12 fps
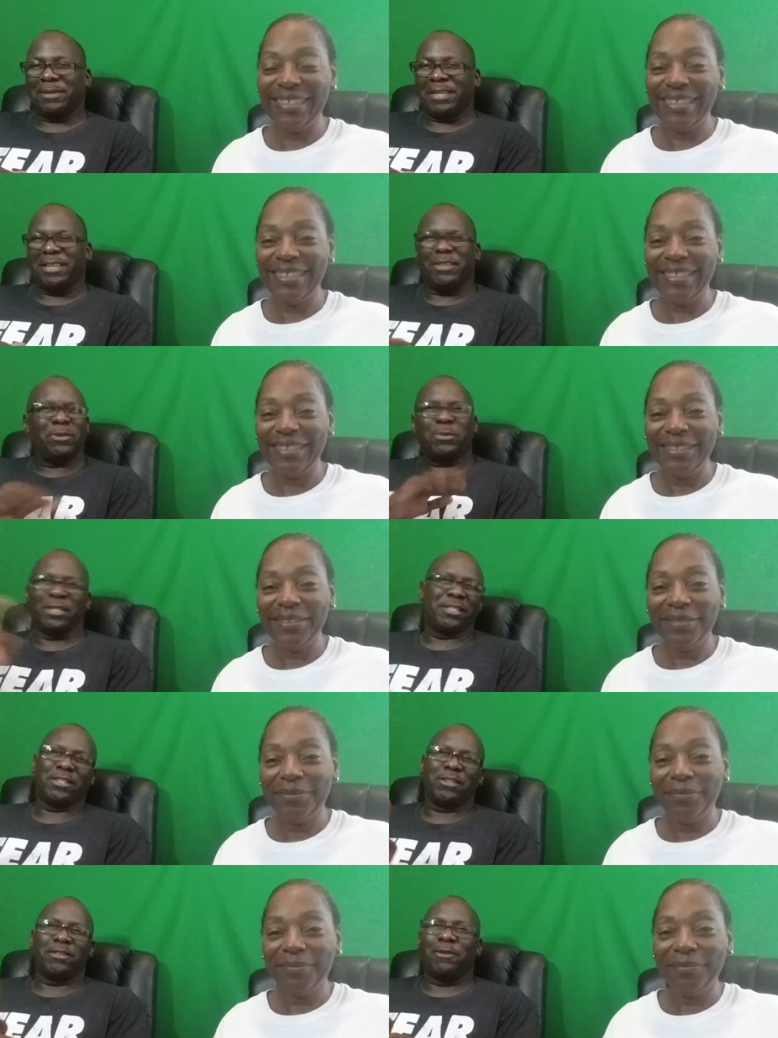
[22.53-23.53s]
Speaker 1: Okay, you don't want
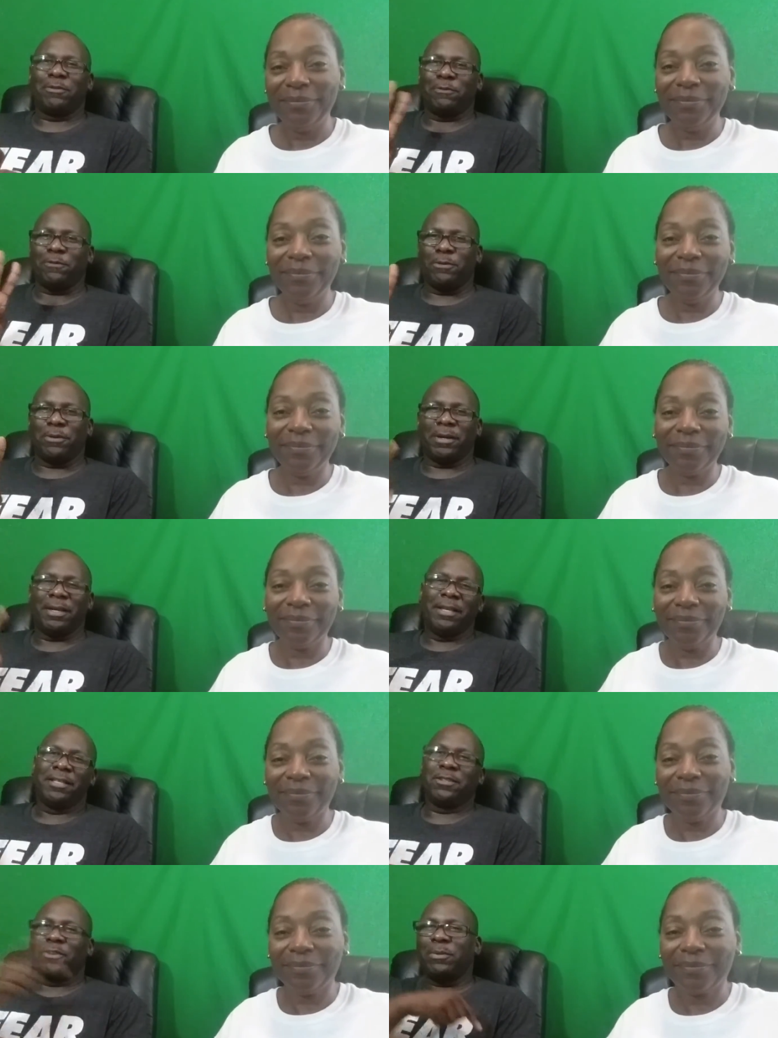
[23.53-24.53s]
to start off with four.
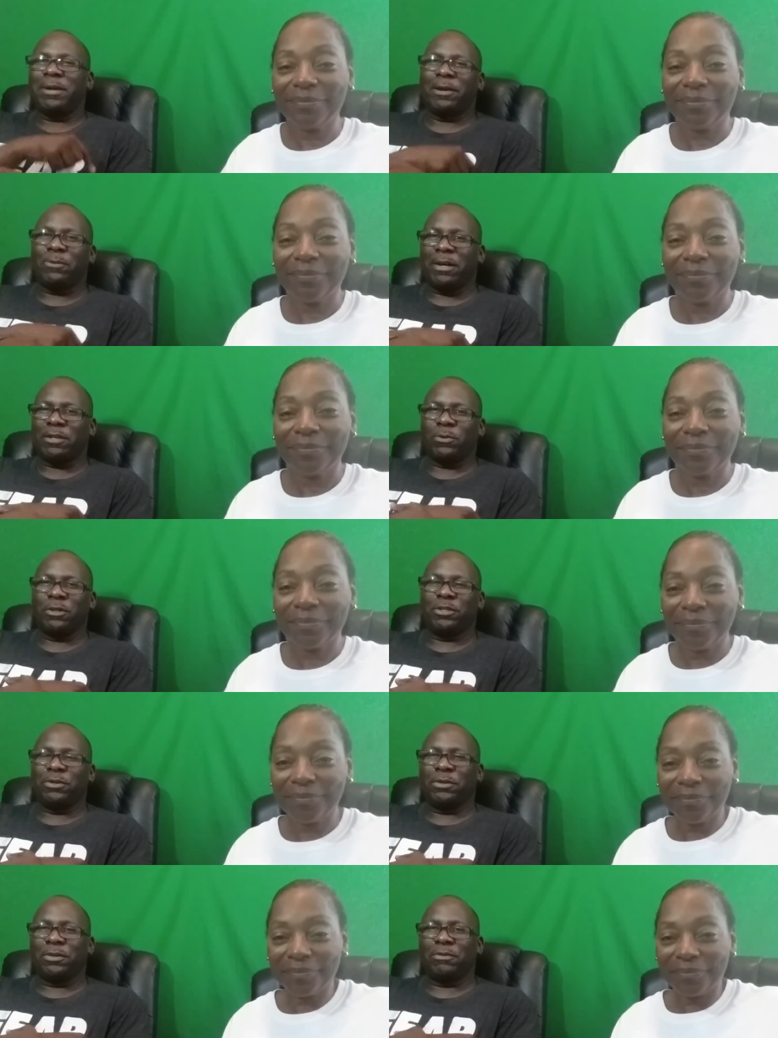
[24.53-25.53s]
So go back, watch one,
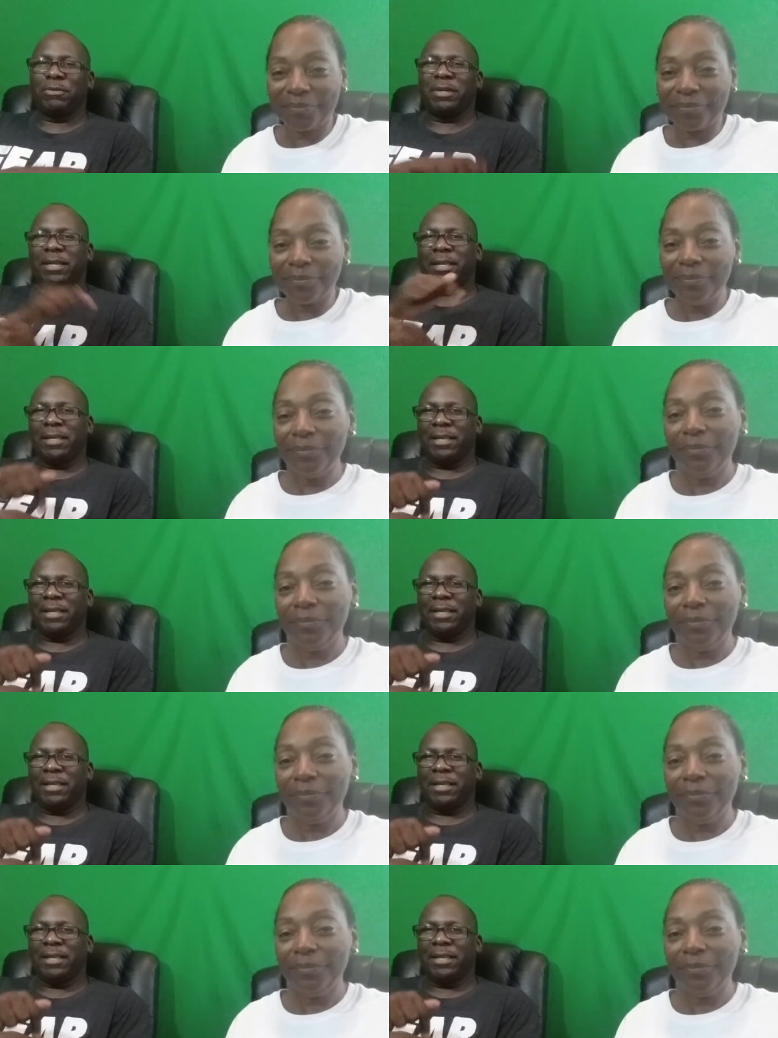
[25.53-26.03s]
two, and three,